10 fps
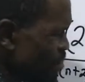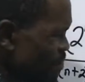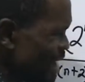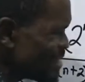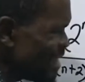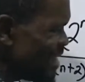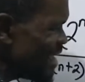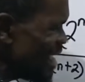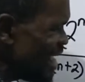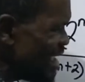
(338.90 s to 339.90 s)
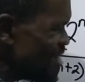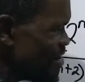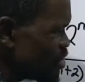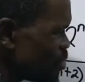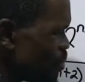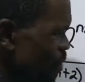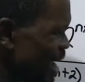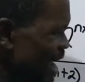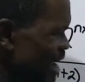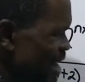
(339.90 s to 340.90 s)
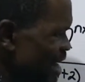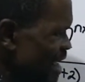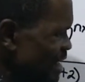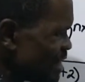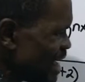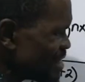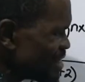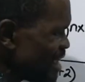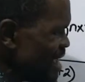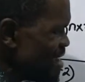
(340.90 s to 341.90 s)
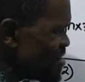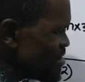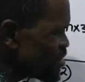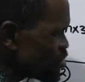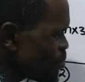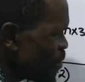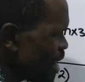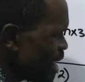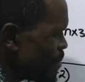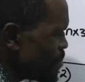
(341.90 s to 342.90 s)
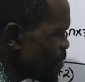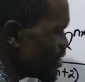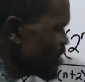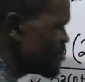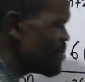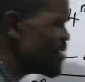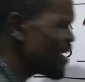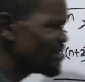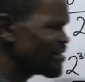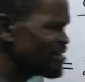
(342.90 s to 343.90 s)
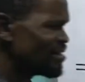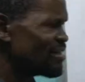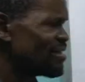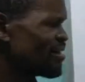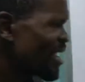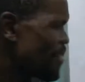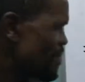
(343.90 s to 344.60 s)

by saying a raised to power n times a raised to power m. You remember? It can be